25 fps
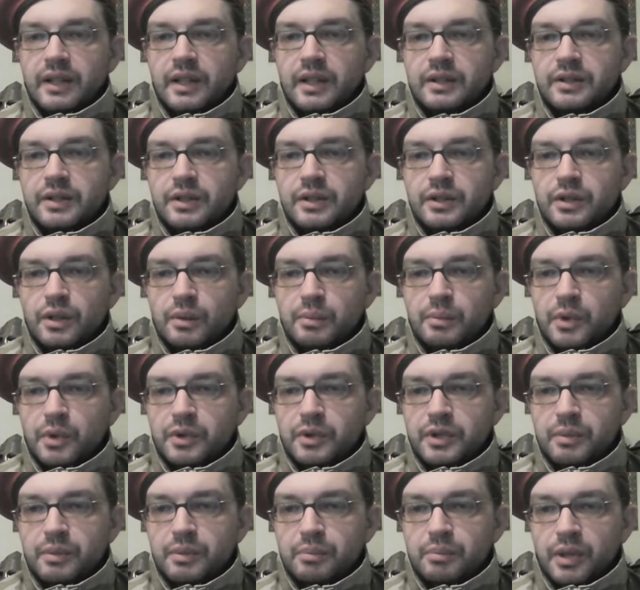Yes, it's
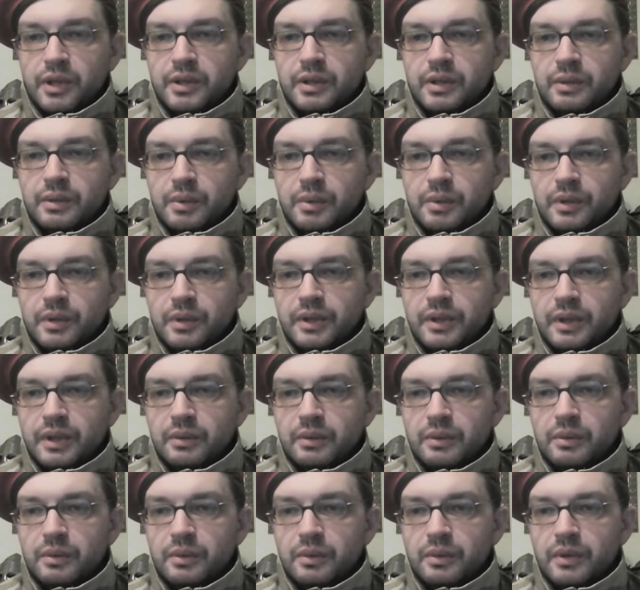almost impossible in
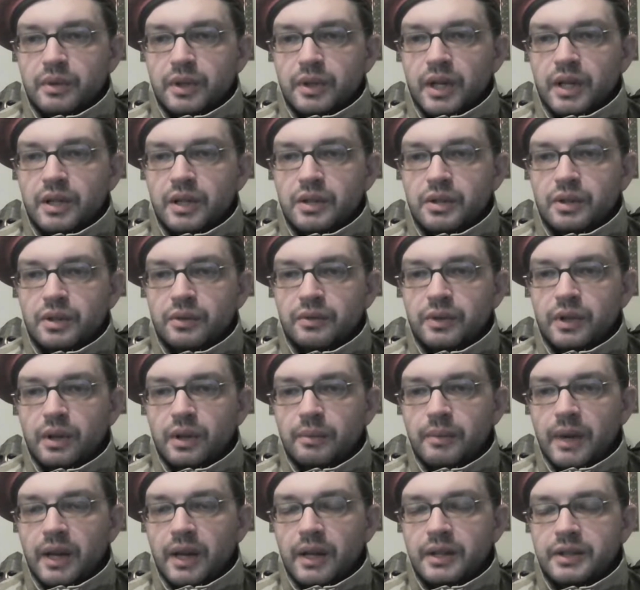the age of
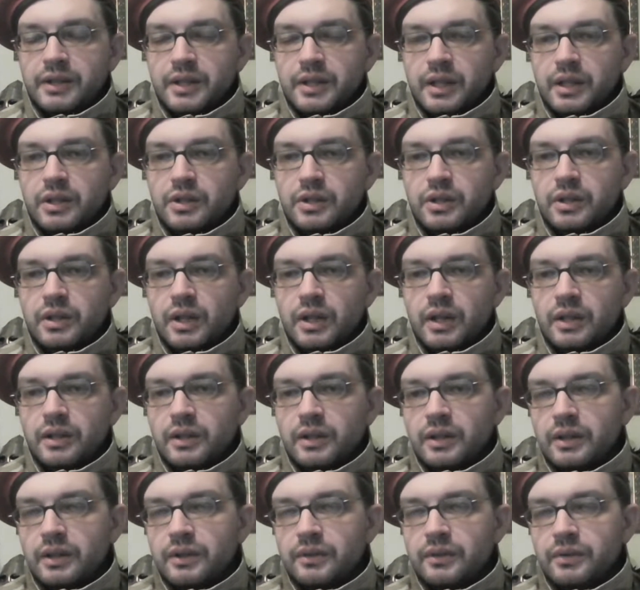globalization,
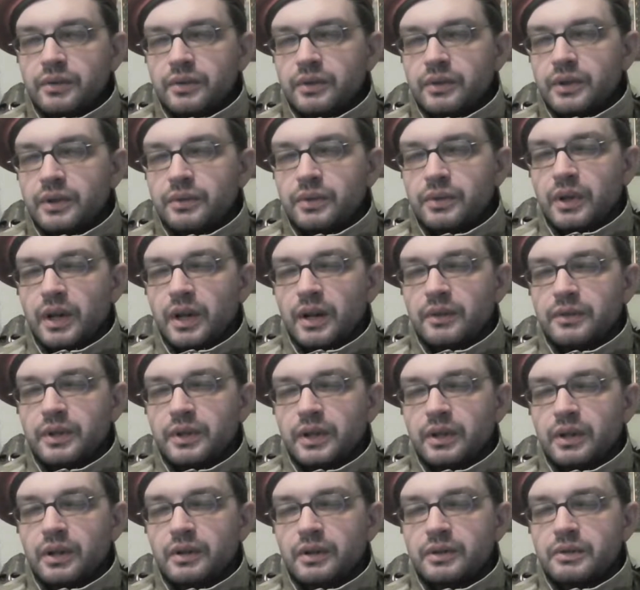and if you have
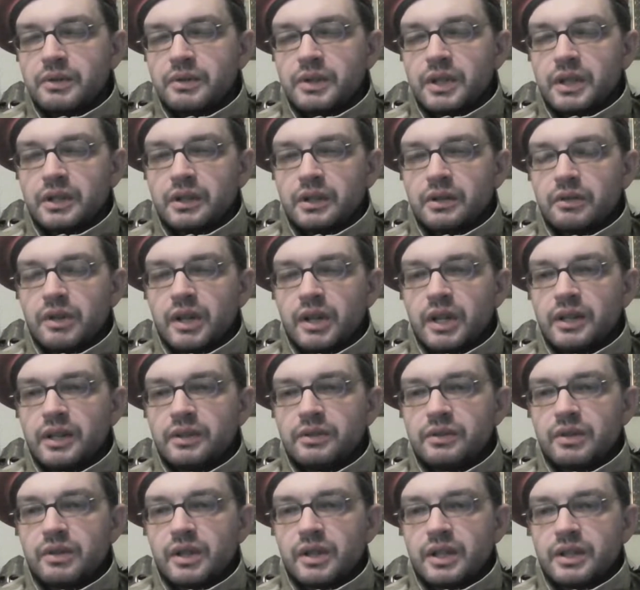the contradictory
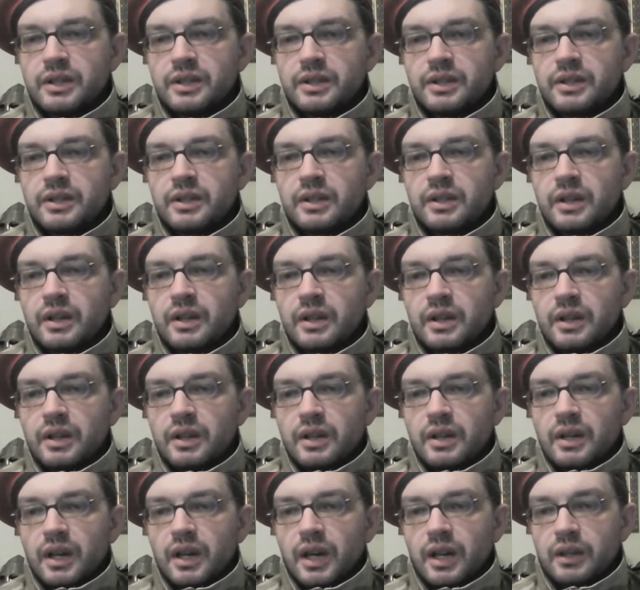interests,
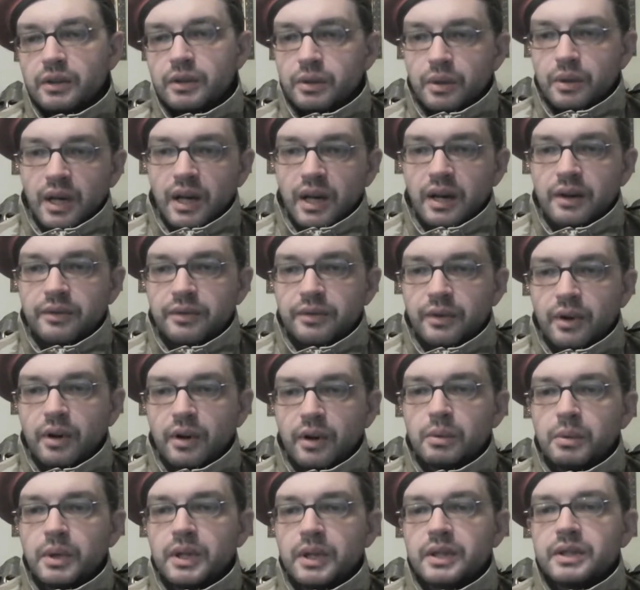and you have
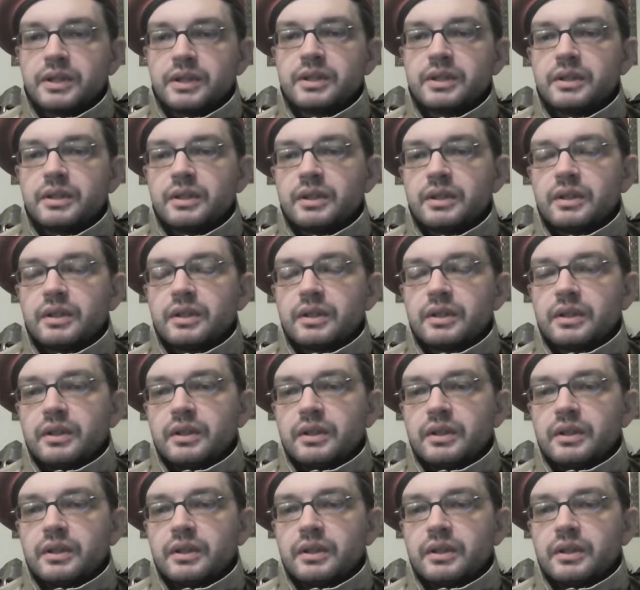always,